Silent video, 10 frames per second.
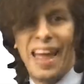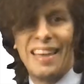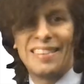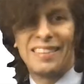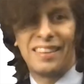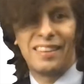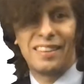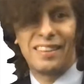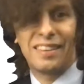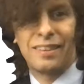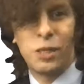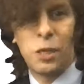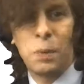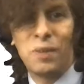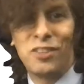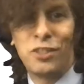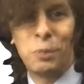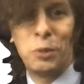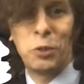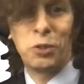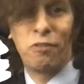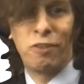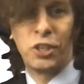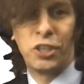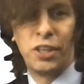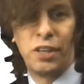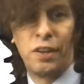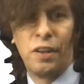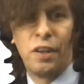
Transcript: as the cumulative distribution function